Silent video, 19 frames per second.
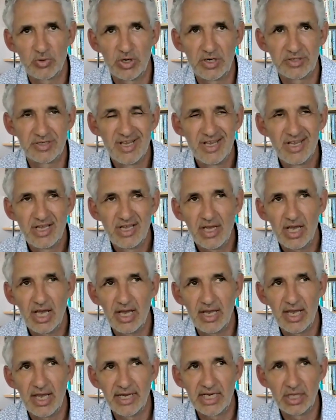Whereas
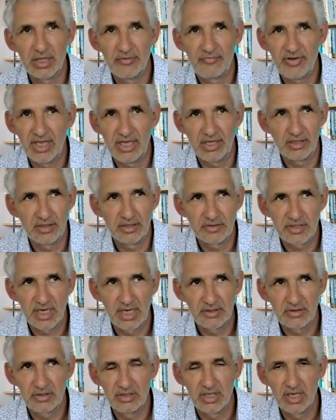I get the feeling that,
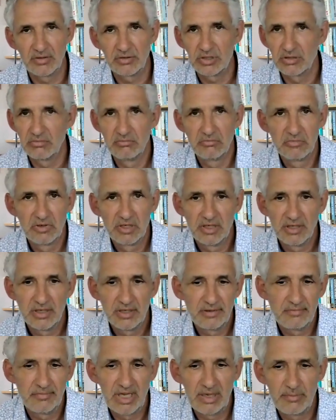say, you know,
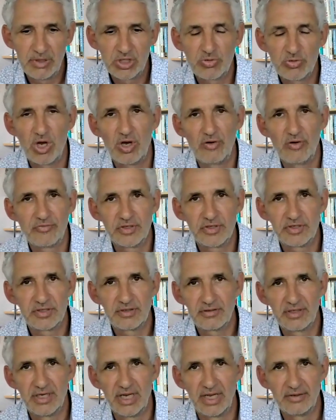maybe 12 to,
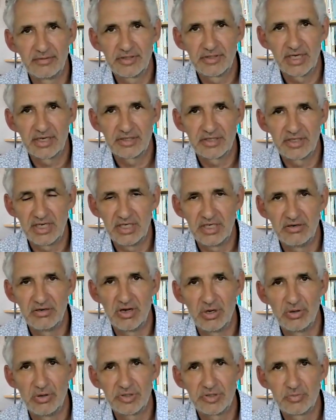you know, 16 year
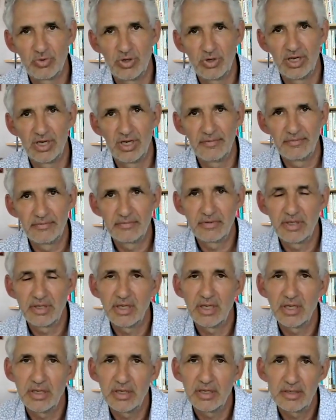olds were
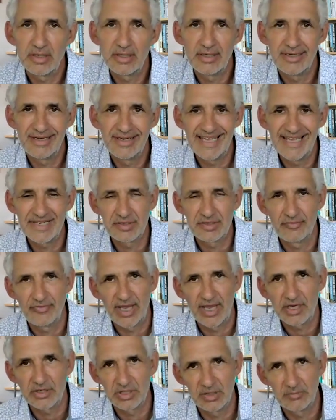less
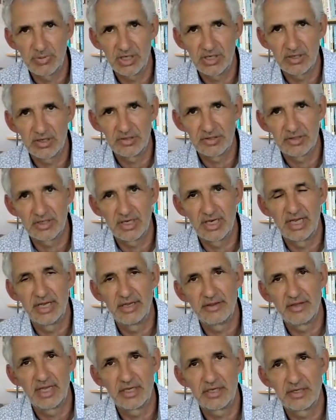affected because
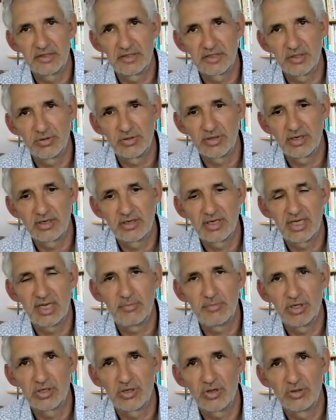they could still
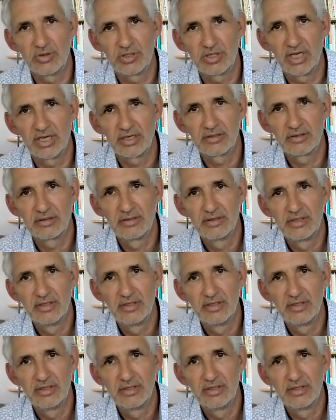keep in contact.